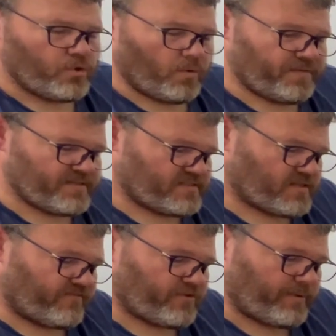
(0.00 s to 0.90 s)
want this
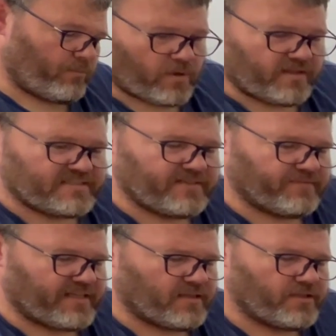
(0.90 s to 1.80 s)
stuff to be
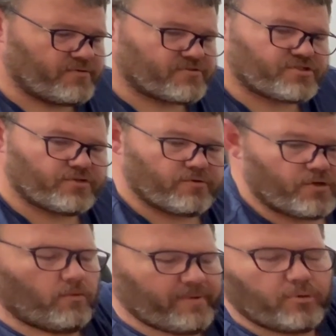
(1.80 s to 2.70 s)
relatively loose too.
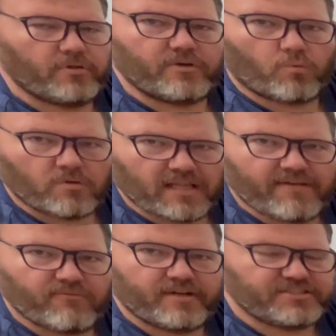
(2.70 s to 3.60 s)
Don't pull and
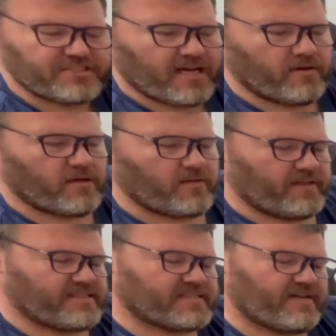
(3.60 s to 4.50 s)
leverage down on
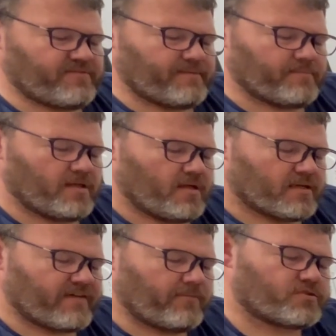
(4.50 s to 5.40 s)
these. Give them
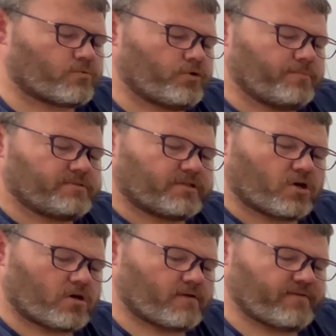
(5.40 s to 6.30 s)
room to
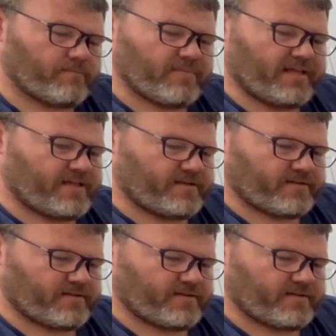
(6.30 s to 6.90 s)
curve and bend.